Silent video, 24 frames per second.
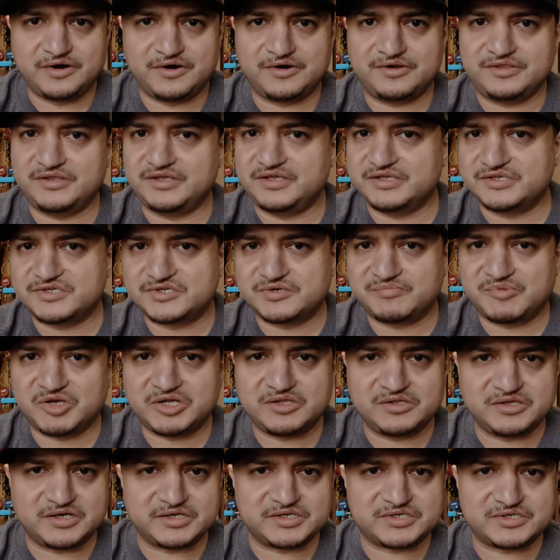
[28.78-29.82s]
or the
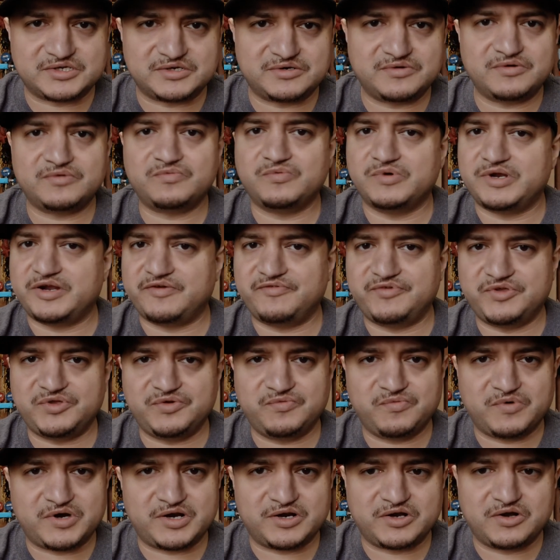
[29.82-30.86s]
instrument cluster, whatever
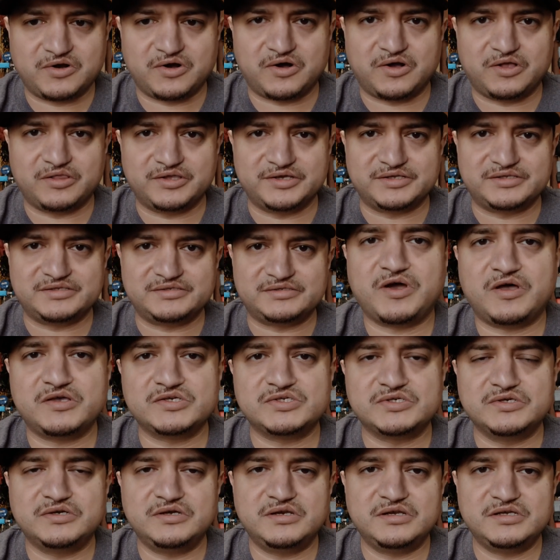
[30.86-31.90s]
you want to call it. We're
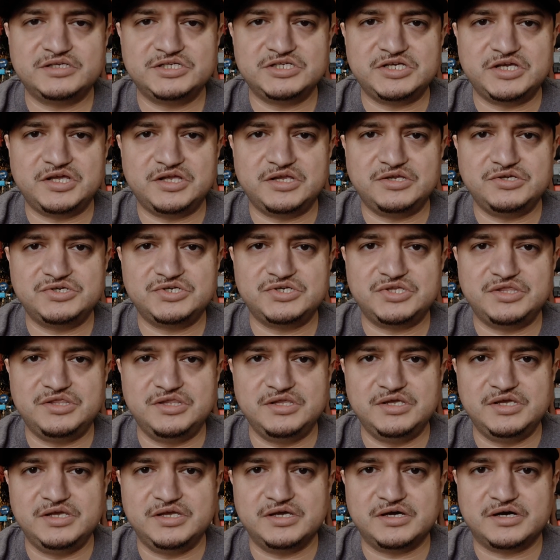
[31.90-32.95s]
also going to change
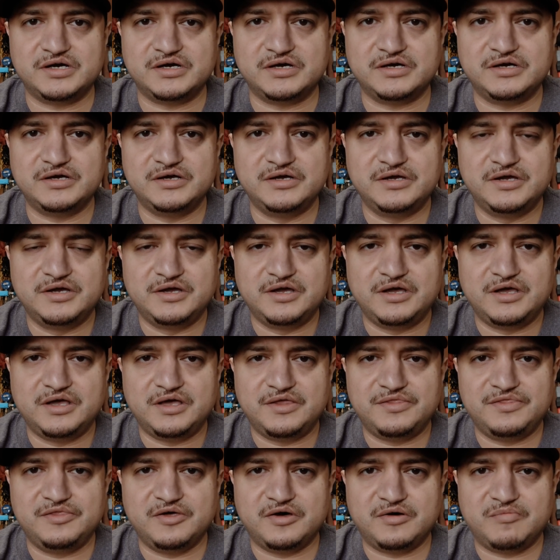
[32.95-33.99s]
the
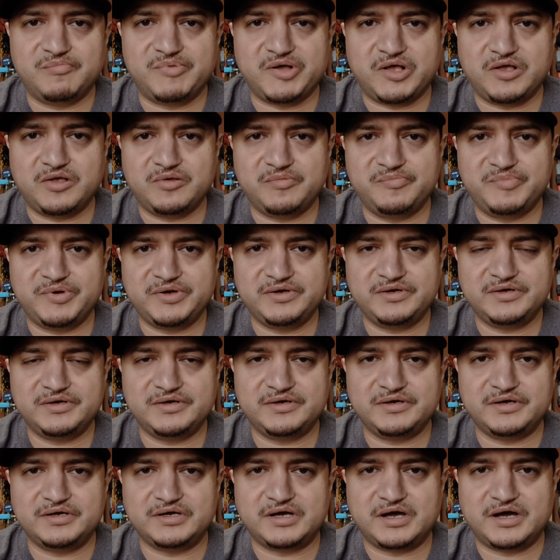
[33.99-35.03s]
bulb
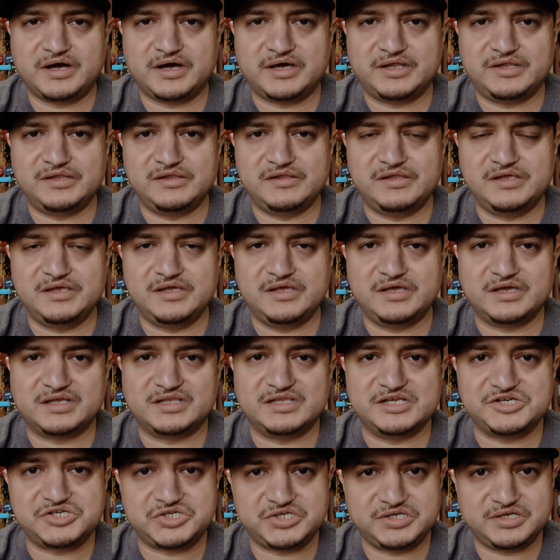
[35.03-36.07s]
on the
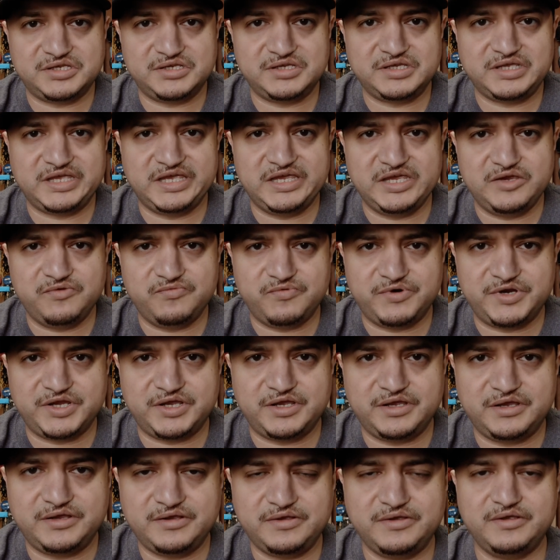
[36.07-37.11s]
ignition key
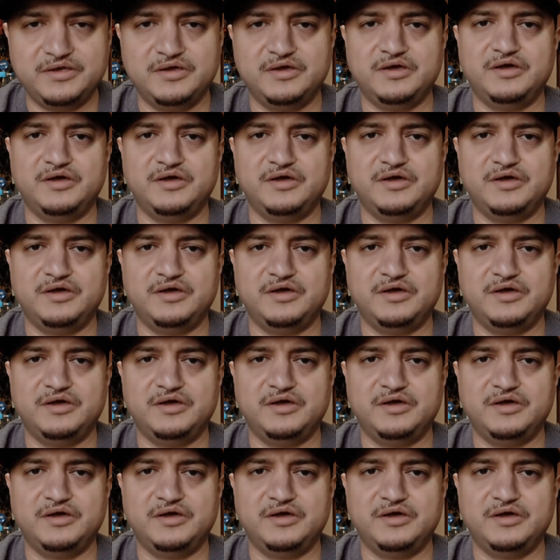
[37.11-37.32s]
ring.